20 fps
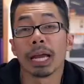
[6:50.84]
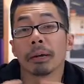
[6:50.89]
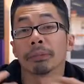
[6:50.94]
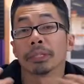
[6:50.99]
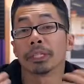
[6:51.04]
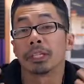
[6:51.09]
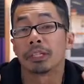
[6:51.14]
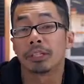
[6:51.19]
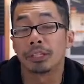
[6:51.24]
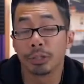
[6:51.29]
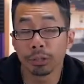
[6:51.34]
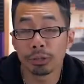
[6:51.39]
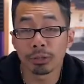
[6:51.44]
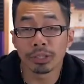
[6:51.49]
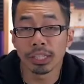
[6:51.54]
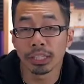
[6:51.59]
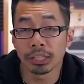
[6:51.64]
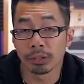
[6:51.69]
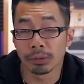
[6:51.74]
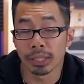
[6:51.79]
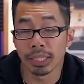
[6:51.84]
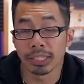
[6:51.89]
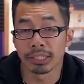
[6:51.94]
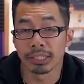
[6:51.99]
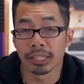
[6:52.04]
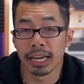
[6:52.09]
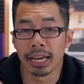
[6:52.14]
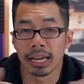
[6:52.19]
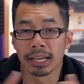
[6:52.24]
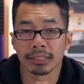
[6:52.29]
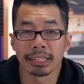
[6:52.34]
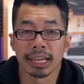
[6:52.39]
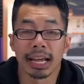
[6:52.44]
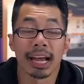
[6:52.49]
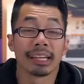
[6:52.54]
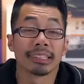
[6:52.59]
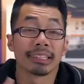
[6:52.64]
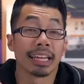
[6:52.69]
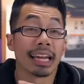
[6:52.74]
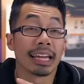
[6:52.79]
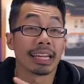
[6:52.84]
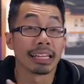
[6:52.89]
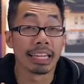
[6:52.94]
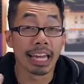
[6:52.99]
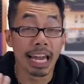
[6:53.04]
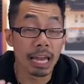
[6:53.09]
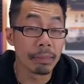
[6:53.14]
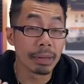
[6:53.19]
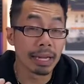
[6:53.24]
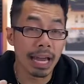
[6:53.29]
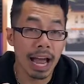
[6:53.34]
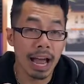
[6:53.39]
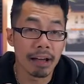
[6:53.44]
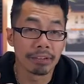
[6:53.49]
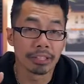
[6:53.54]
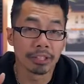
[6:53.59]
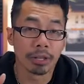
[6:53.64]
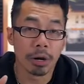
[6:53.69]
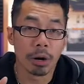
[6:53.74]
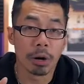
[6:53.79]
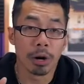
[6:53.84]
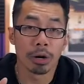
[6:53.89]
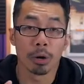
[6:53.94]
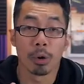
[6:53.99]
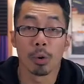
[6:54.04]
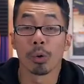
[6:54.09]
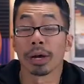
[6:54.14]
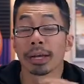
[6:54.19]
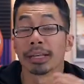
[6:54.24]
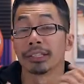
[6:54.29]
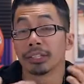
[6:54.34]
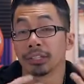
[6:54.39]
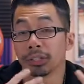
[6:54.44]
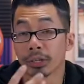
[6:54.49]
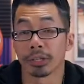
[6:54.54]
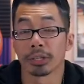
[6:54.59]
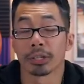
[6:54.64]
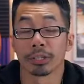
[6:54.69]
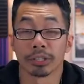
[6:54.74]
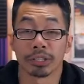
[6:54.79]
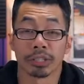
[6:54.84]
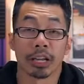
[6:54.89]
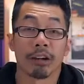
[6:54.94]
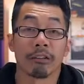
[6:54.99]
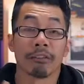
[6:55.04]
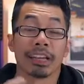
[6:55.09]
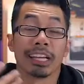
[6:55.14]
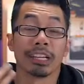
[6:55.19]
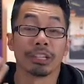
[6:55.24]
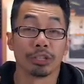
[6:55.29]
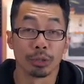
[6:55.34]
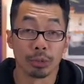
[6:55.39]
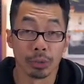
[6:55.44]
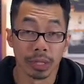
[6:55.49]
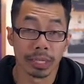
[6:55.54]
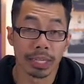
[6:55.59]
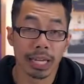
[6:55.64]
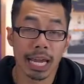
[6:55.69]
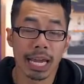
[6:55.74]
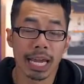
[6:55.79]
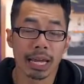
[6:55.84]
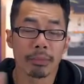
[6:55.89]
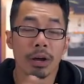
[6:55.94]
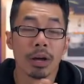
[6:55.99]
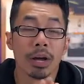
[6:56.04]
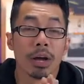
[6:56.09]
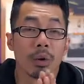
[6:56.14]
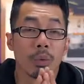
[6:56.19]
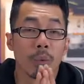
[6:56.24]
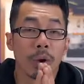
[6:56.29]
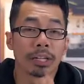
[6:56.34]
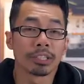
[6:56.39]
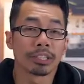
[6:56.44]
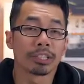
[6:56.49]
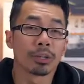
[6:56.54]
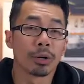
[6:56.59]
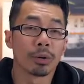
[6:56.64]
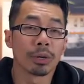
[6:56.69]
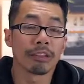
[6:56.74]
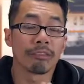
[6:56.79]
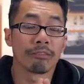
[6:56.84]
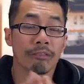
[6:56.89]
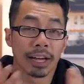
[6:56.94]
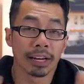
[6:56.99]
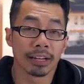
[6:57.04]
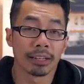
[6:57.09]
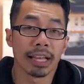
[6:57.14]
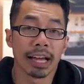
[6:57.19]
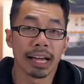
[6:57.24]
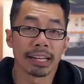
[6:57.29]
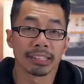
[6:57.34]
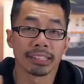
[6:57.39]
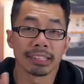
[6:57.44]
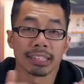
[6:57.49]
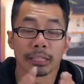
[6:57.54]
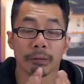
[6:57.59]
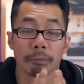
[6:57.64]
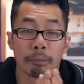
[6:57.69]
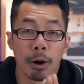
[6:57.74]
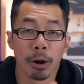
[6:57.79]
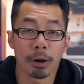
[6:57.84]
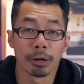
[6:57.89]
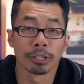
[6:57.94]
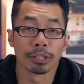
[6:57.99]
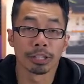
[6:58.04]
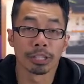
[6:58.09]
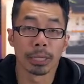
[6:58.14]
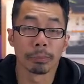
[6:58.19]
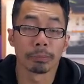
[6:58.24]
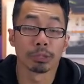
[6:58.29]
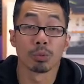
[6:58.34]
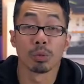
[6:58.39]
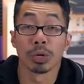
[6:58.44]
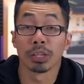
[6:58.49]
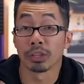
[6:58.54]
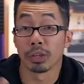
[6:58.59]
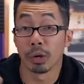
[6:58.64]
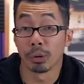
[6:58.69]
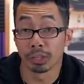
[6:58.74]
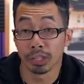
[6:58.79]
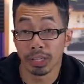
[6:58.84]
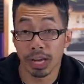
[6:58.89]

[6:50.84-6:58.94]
able to use these 3D scans as a gaming avatar or insert yourself into a game once Sony finalizes the partnerships with those